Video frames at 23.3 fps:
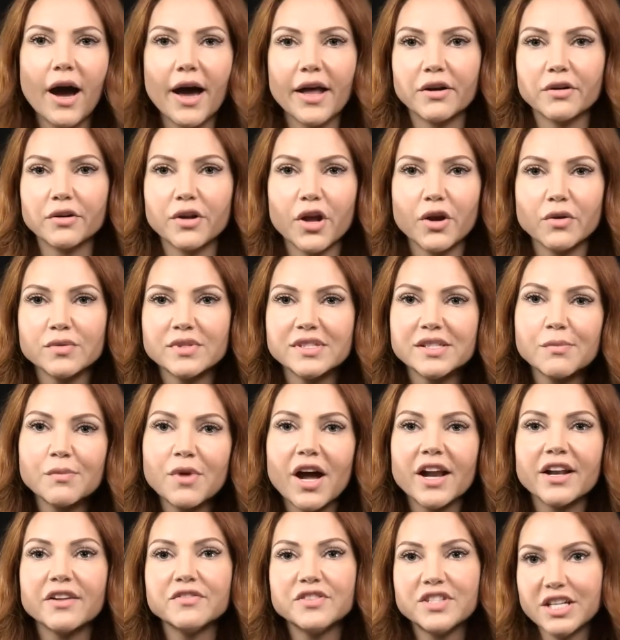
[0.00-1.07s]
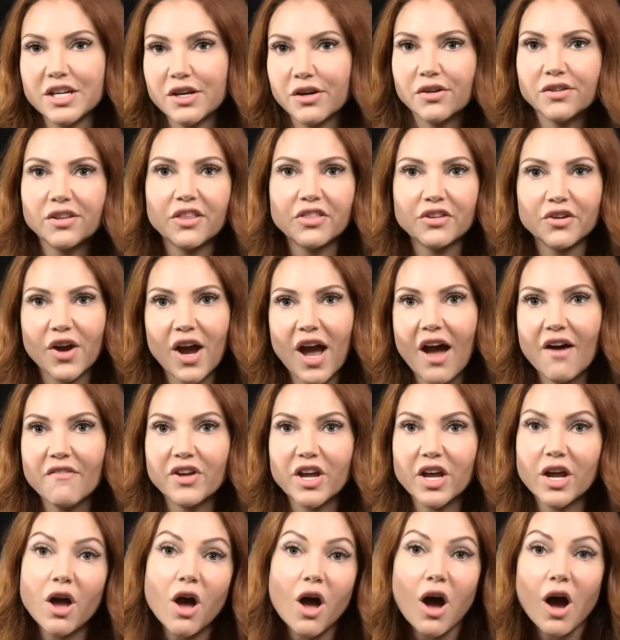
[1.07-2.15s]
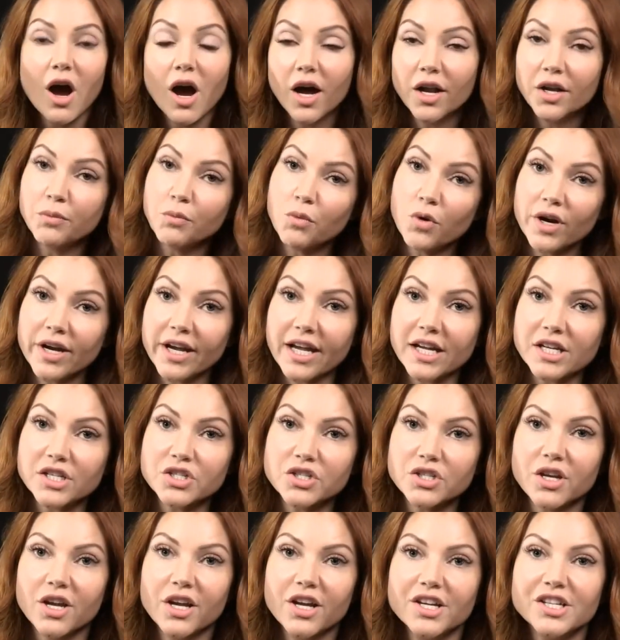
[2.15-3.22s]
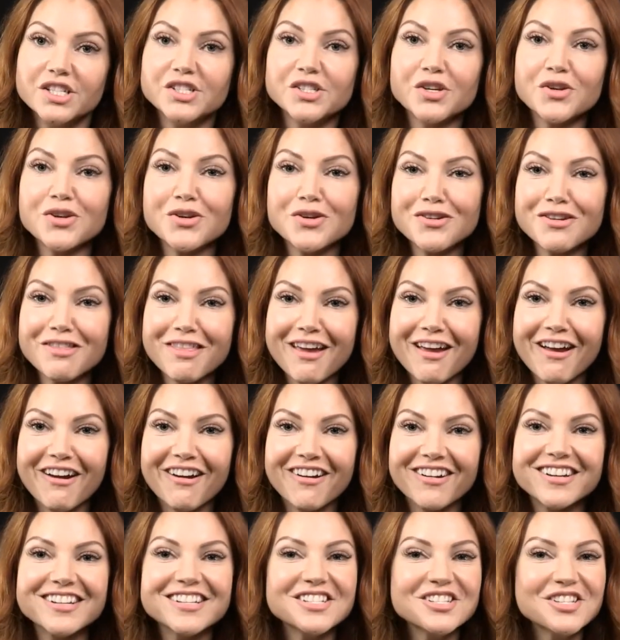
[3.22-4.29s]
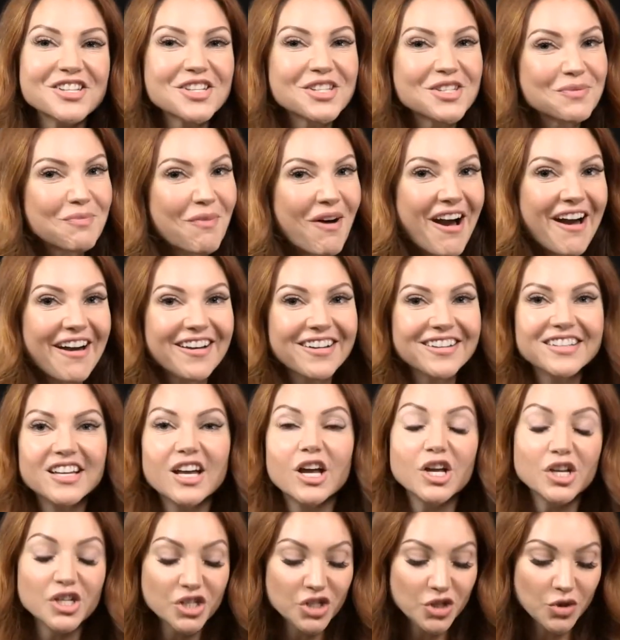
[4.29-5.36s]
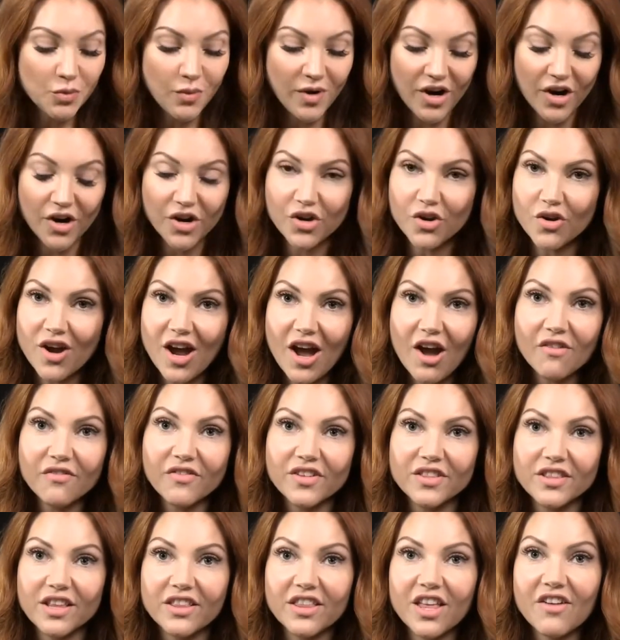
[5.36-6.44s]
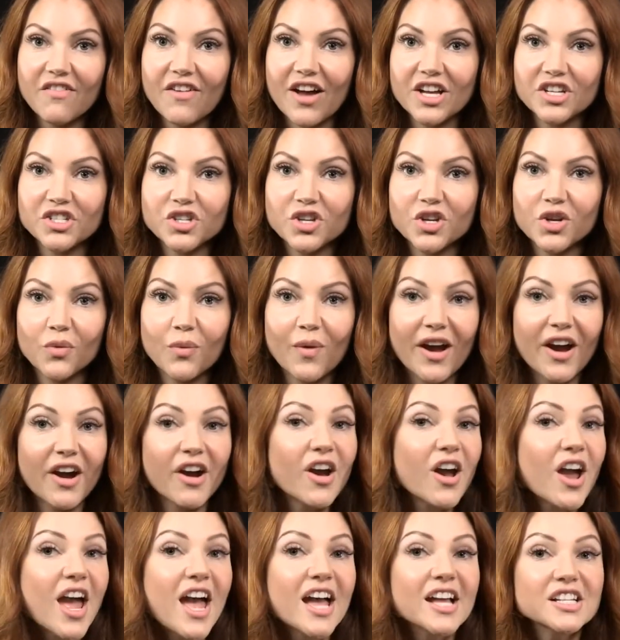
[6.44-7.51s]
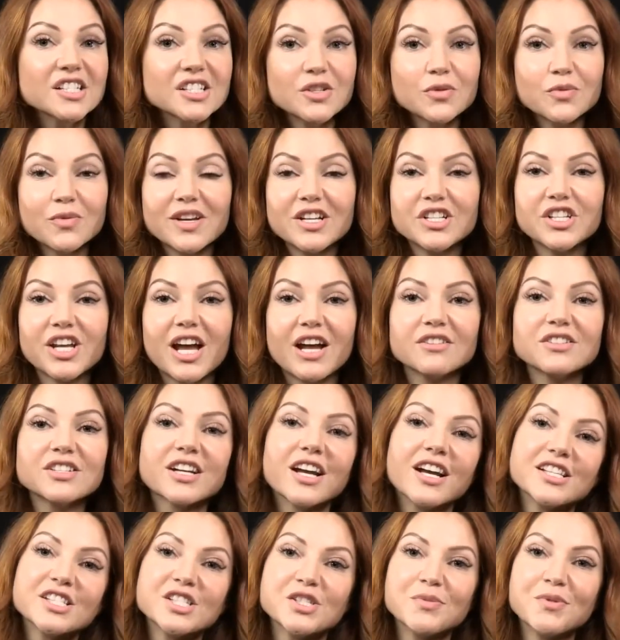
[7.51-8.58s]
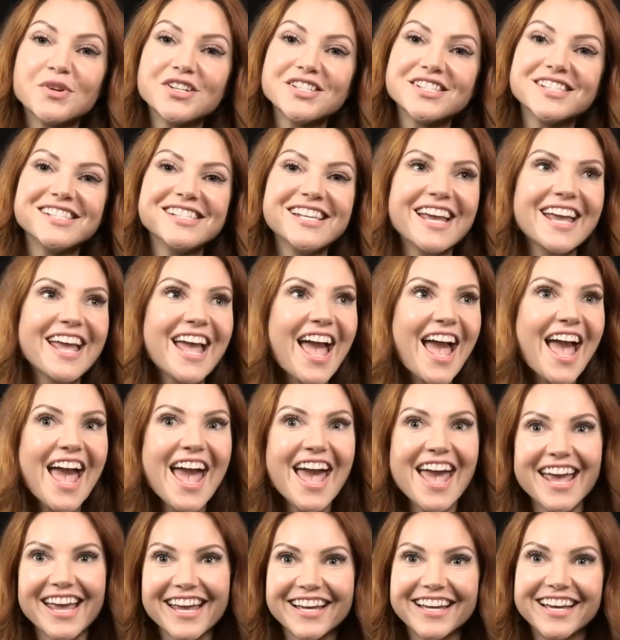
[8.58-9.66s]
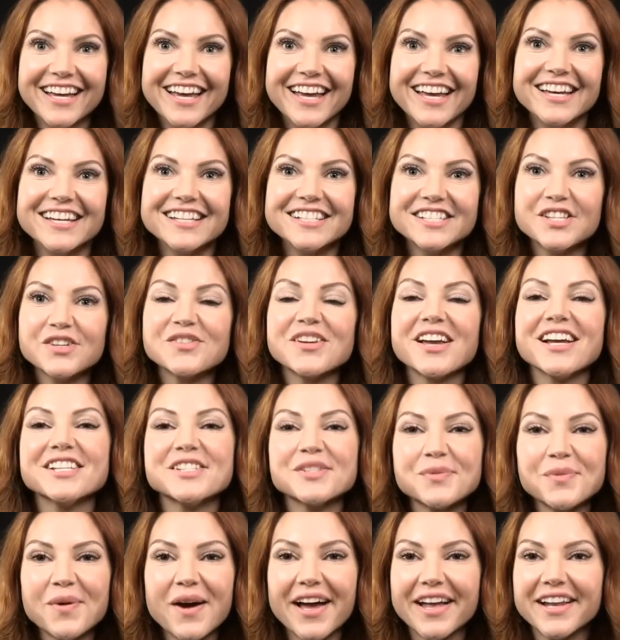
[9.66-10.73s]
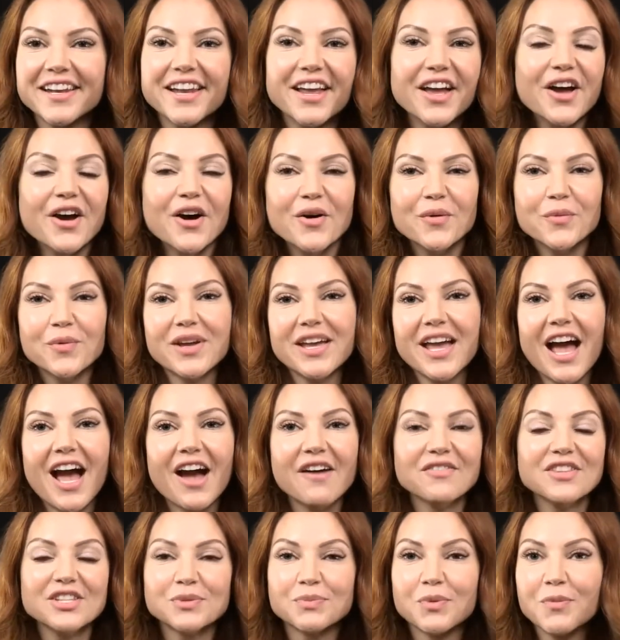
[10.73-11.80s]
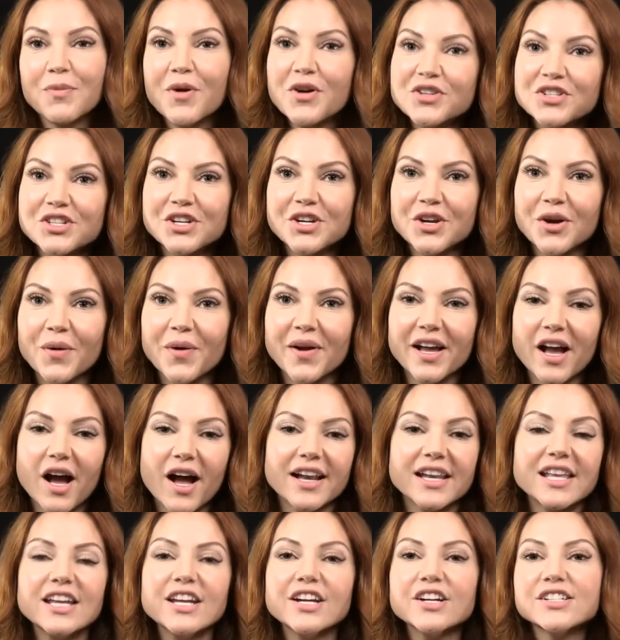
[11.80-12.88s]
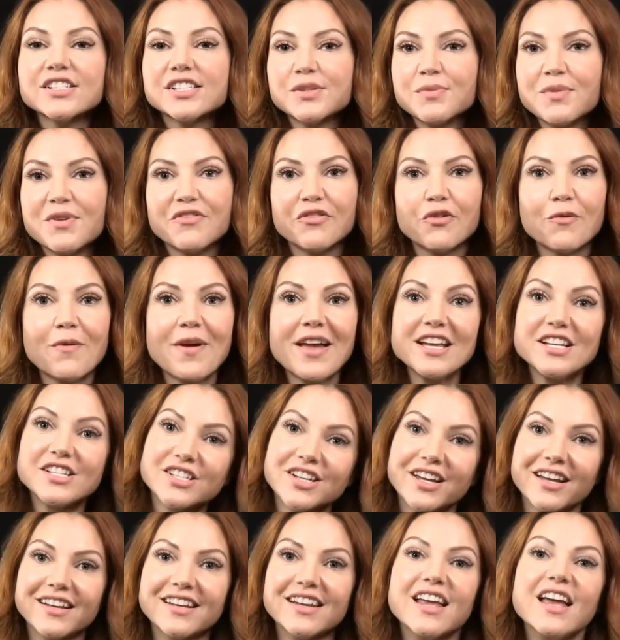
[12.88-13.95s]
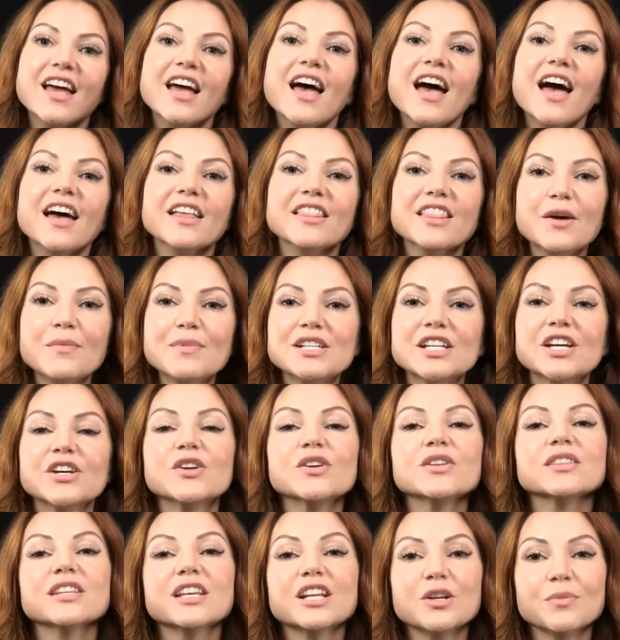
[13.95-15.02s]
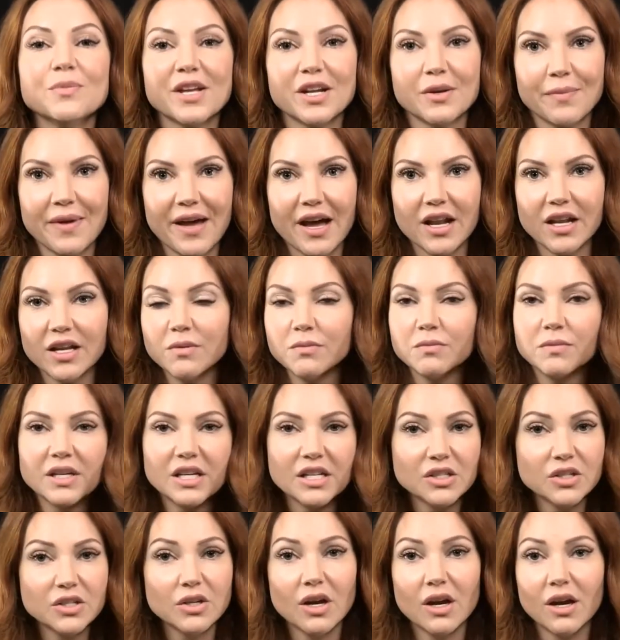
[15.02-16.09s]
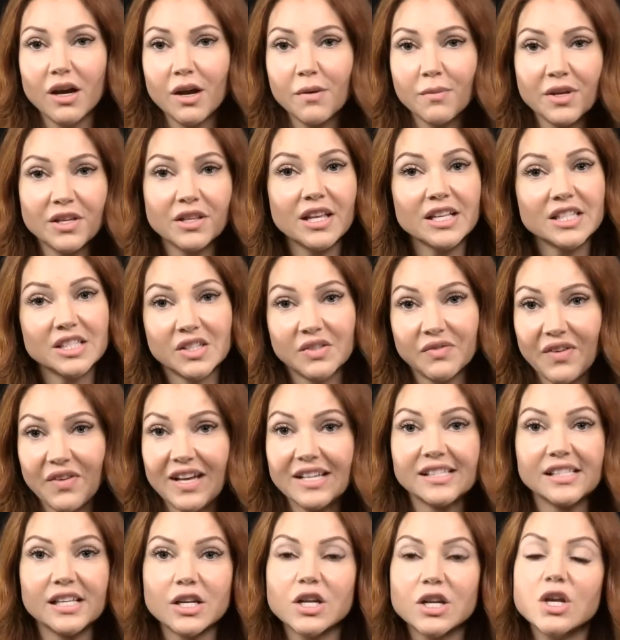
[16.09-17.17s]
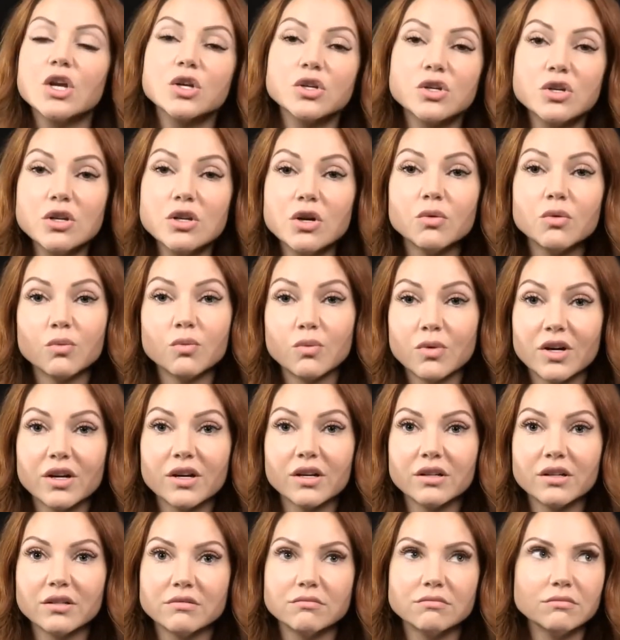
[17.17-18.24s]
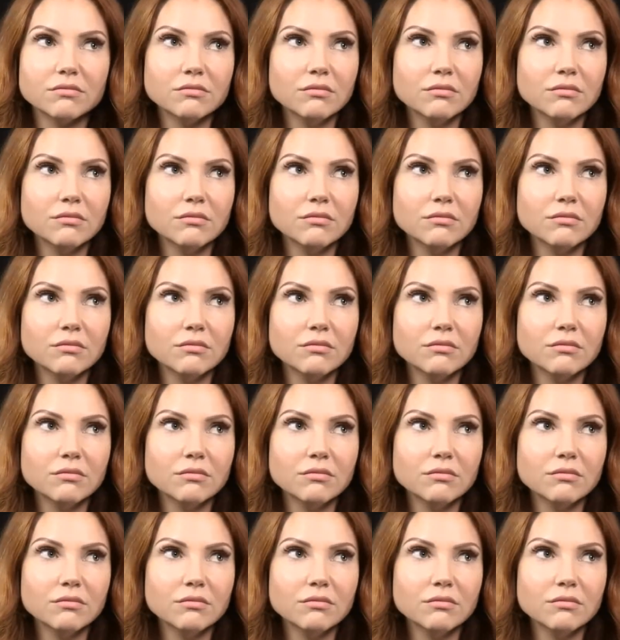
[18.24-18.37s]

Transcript: I don't know, some kind of deal that they're having on a mortgage. So you're there to smile, to wear your outfit that they've asked you to wear, to reach out to customers and say, hey, so guess what? We have this promotion going on. Here's some information. And let me tell you a little bit about it, because, I mean, let's face it, you don't work,